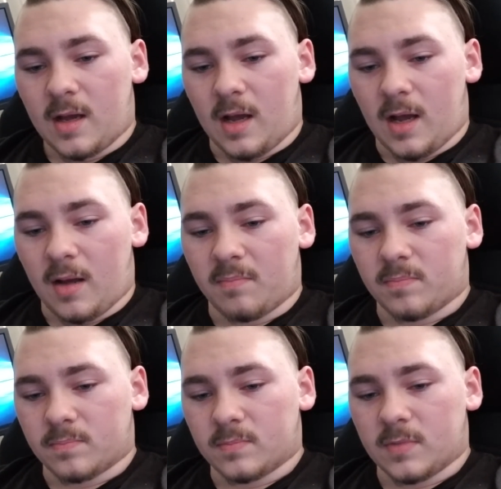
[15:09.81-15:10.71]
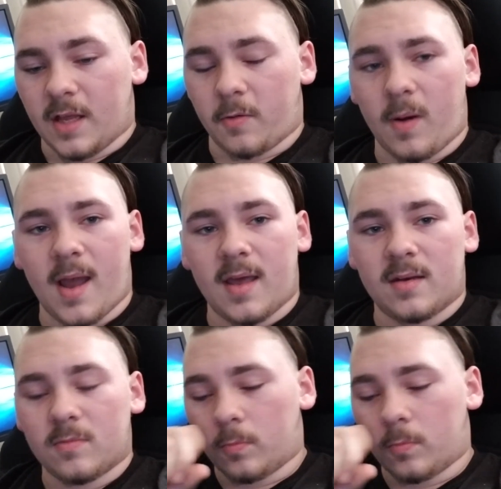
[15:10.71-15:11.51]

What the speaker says: like Ryan